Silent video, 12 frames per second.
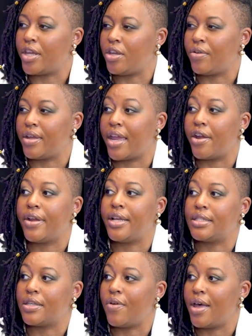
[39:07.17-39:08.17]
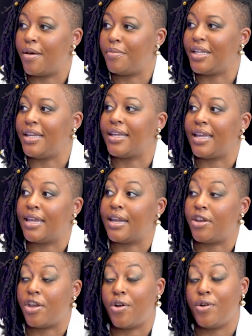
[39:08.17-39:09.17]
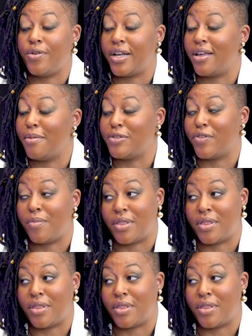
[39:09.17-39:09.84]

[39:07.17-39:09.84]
You carry it so humbly. Again, I know who it comes from.